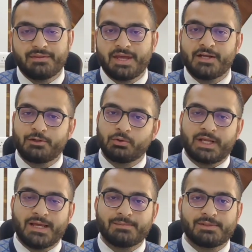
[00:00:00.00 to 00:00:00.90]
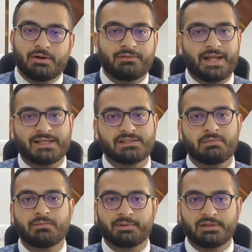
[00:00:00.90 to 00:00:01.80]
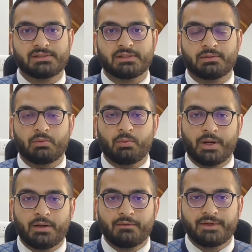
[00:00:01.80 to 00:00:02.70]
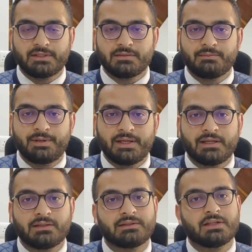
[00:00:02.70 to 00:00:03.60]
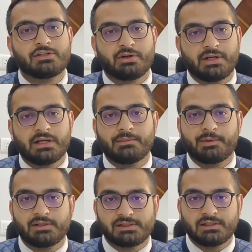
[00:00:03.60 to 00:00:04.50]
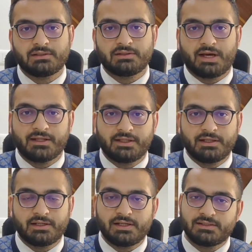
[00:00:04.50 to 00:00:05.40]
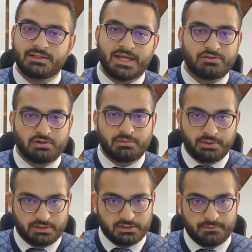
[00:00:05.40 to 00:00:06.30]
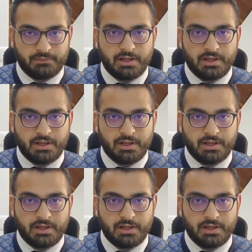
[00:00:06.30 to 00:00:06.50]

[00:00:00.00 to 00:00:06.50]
There are two types of taxable person, one of which being the juridical person, the other is a natural person.